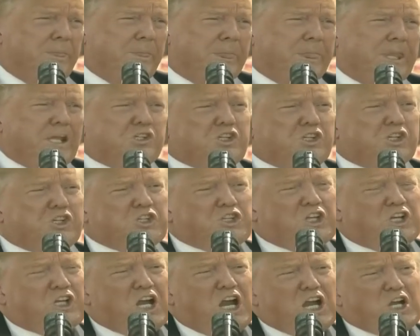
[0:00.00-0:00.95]
This is the
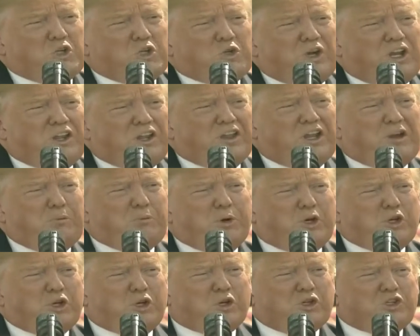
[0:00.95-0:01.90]
country that
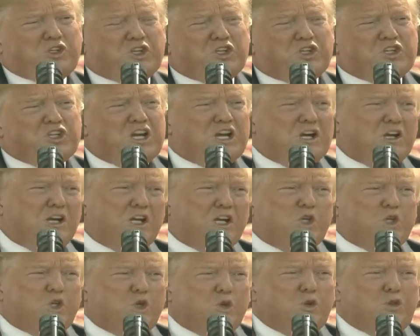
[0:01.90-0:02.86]
produces nearly
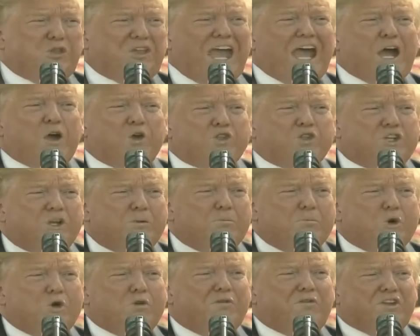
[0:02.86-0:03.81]
2,000
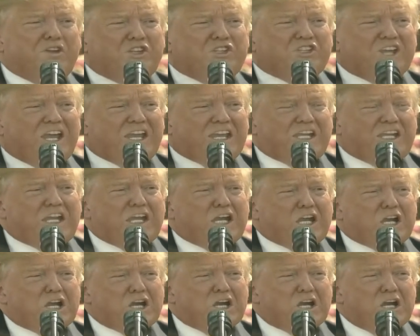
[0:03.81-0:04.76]
movies a
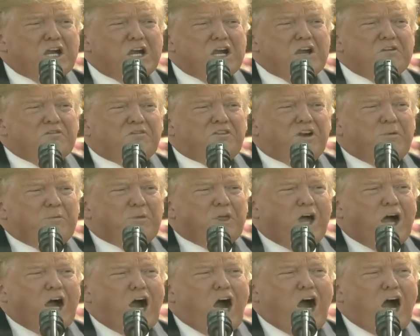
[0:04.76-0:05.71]
year from the
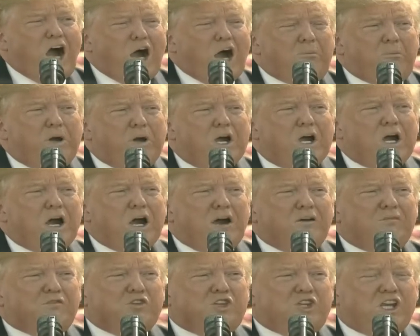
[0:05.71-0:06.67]
hub
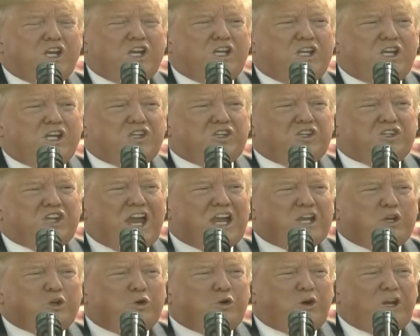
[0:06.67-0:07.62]
of genius
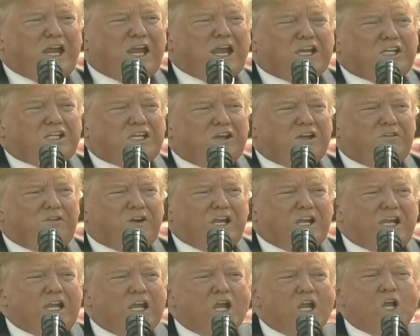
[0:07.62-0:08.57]
and
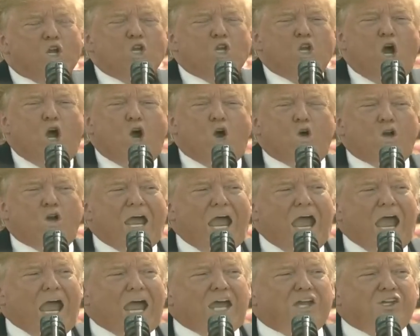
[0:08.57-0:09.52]
creativity known
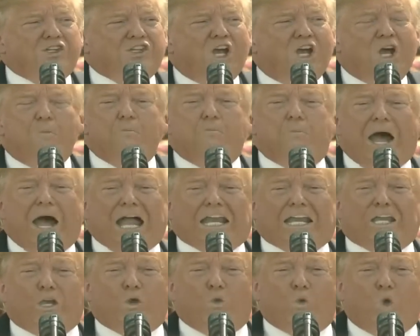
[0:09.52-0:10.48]
as
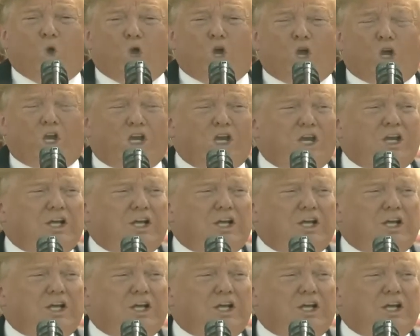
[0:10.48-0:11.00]
Bollywood.